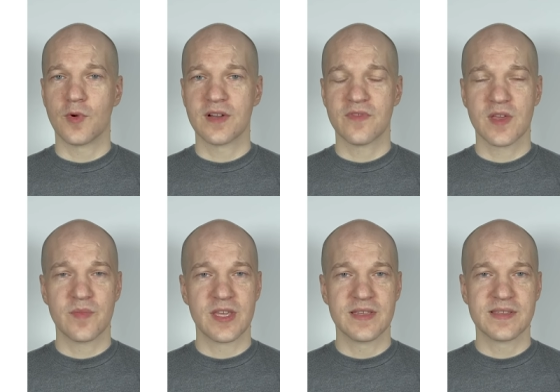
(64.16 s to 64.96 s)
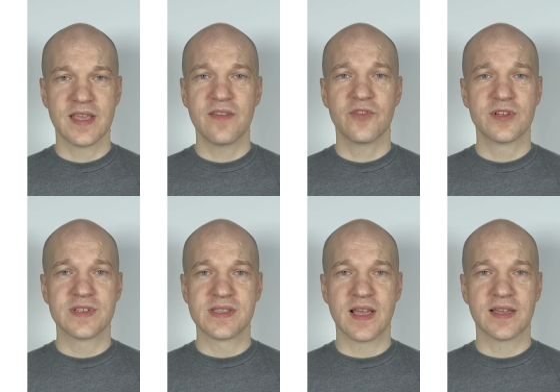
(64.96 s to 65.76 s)
one of them is if you're
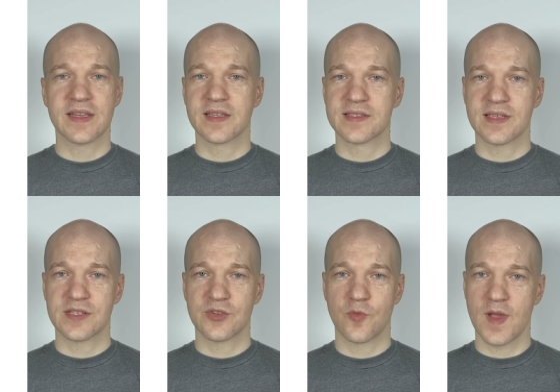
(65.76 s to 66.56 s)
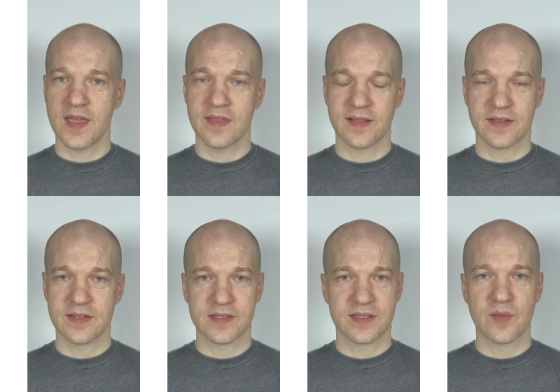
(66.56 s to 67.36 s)
designing in such a way that
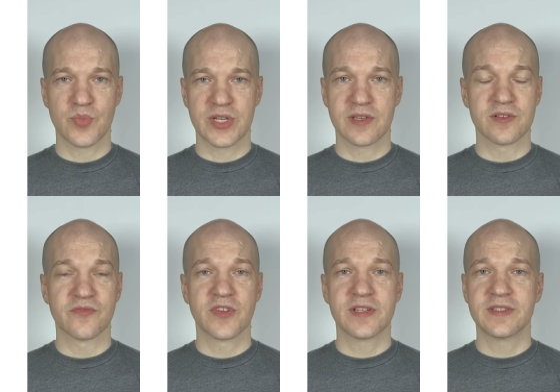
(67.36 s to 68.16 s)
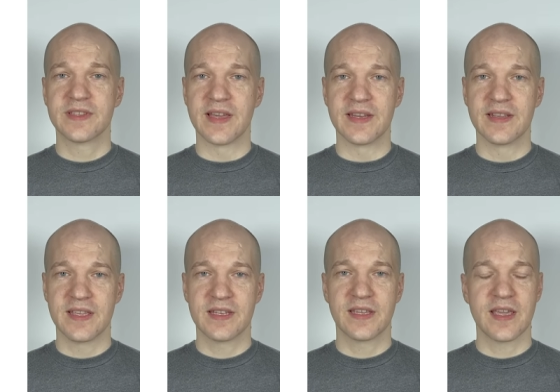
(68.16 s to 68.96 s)
there's some particular field that
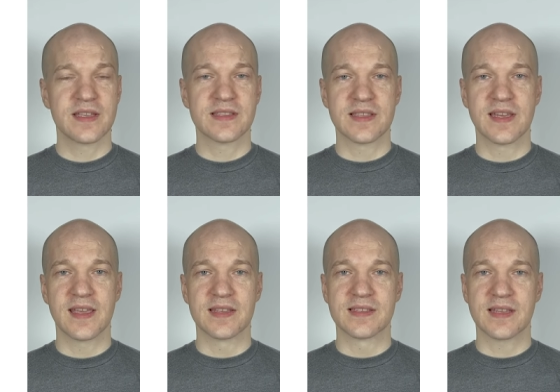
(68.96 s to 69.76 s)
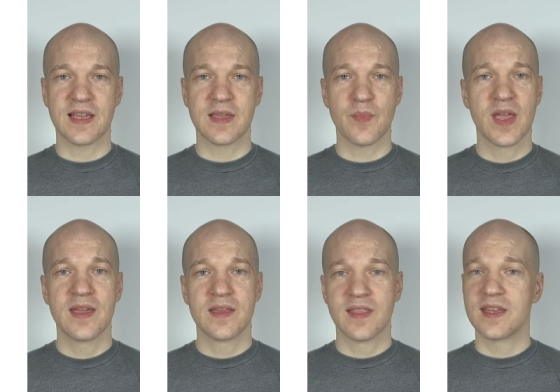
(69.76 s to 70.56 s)
indicates the data's type,
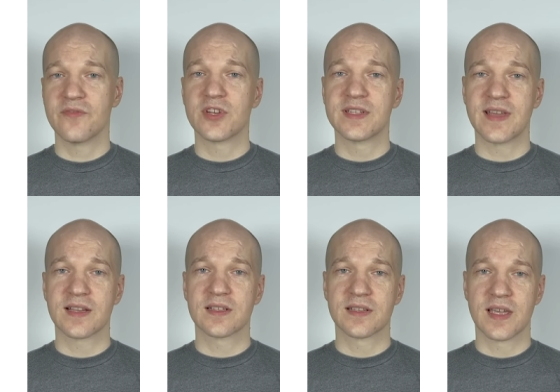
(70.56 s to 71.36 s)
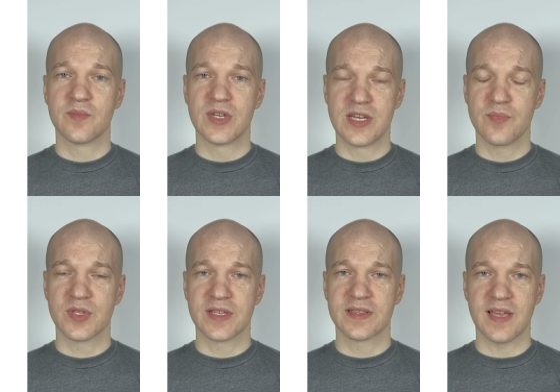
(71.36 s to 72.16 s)
then if an attacker can
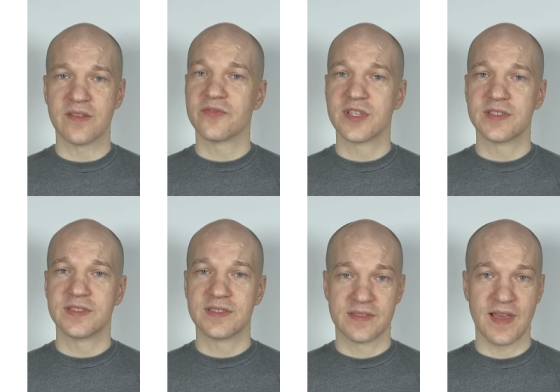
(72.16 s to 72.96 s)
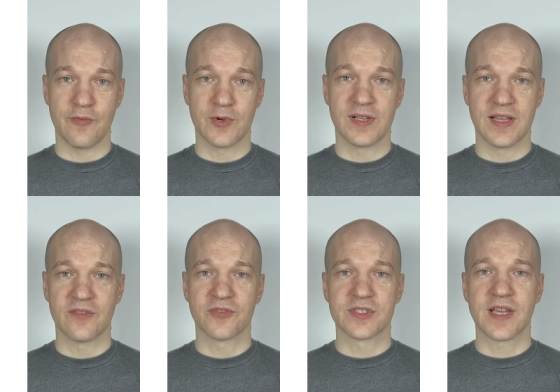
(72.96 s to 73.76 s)
manipulate that field, that would
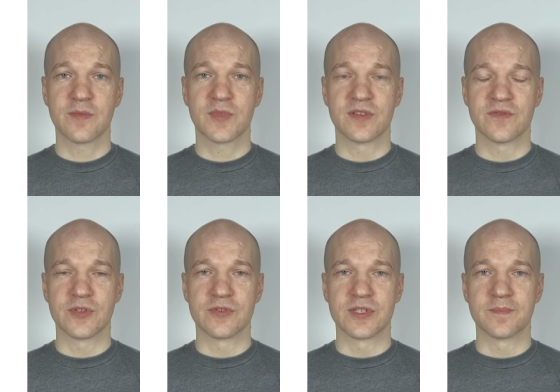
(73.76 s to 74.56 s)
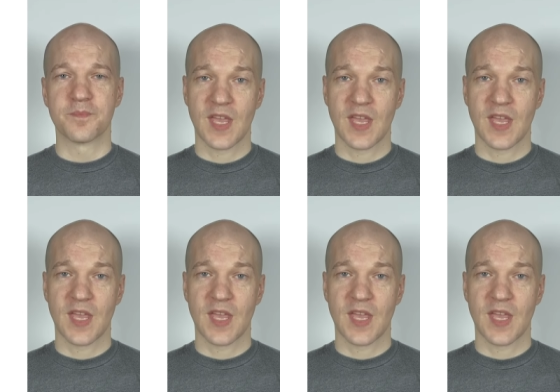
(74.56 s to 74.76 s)
allow for type confusion.